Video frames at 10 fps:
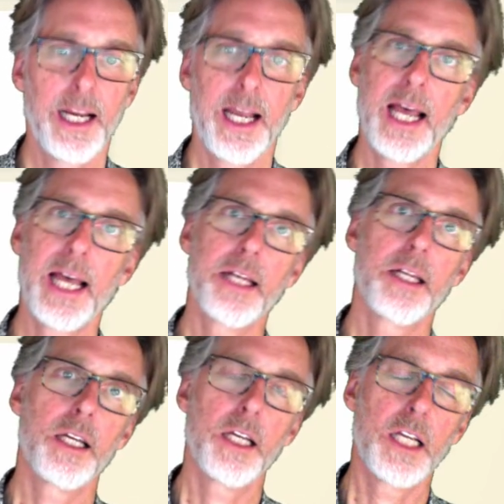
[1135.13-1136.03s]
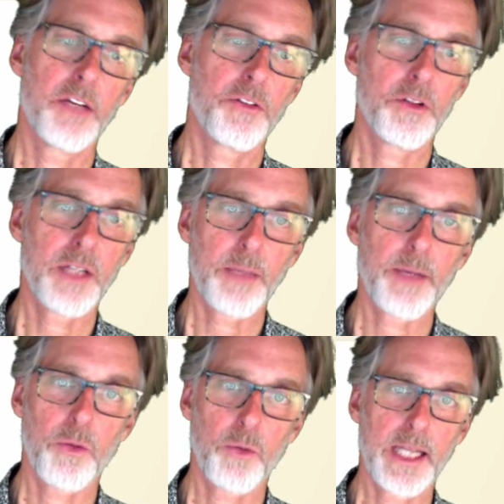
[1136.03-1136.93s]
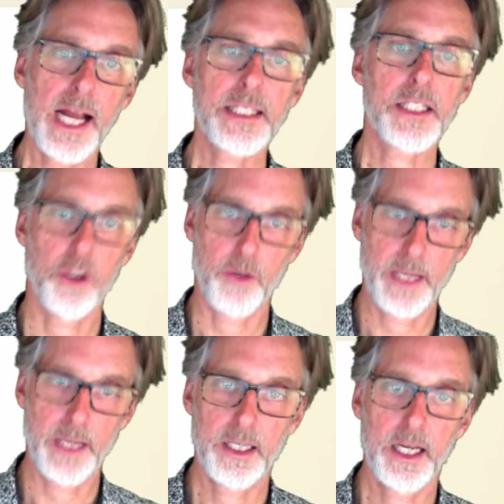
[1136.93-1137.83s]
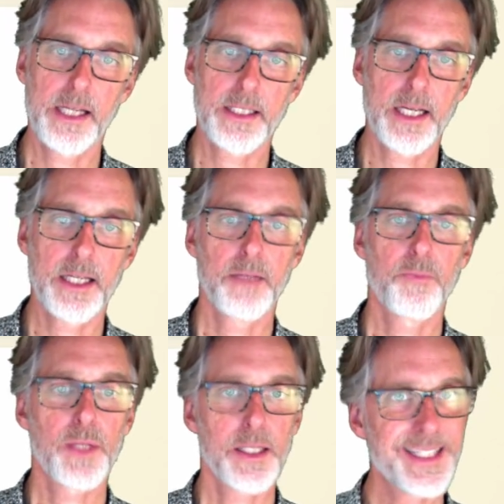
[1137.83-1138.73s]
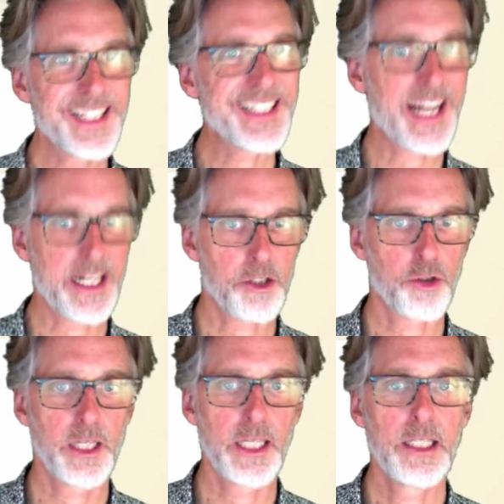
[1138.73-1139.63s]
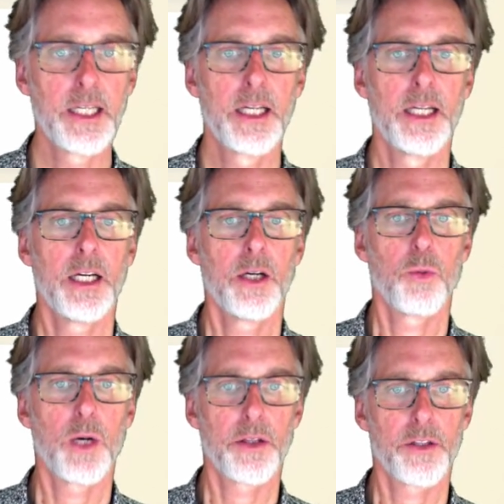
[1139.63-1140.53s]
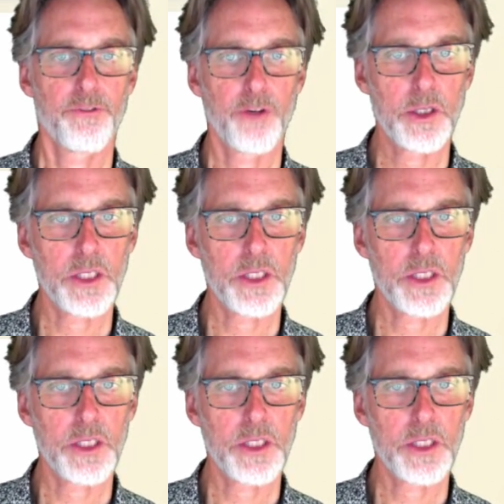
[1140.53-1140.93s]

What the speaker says: And if you think about what that's doing as a syntax tree, well, the first